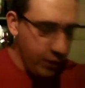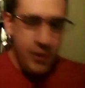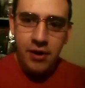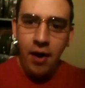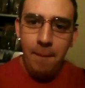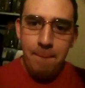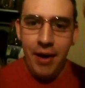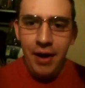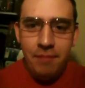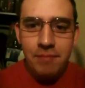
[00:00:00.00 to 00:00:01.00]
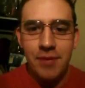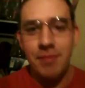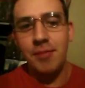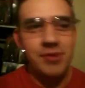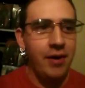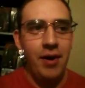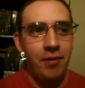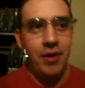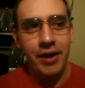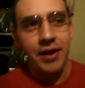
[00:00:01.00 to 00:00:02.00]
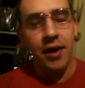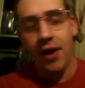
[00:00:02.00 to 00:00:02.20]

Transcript: Restart. I'm sorry, not really.